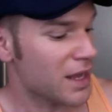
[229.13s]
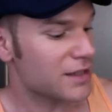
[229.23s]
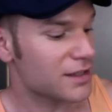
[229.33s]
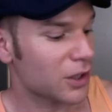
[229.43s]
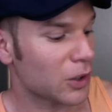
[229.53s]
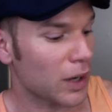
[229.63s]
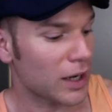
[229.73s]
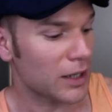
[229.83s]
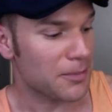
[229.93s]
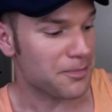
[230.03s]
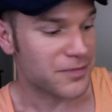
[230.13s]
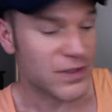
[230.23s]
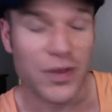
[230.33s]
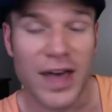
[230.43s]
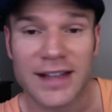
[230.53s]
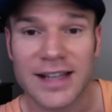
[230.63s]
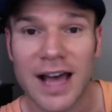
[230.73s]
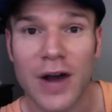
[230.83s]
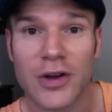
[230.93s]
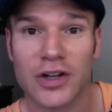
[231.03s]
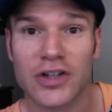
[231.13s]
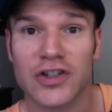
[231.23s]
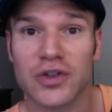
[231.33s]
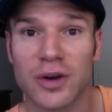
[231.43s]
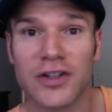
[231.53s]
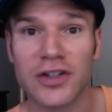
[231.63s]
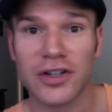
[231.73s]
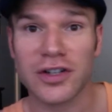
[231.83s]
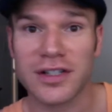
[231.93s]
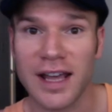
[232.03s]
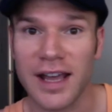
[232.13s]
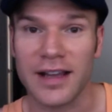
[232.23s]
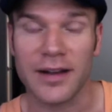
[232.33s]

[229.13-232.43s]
So, so that's how you're going to structure your day.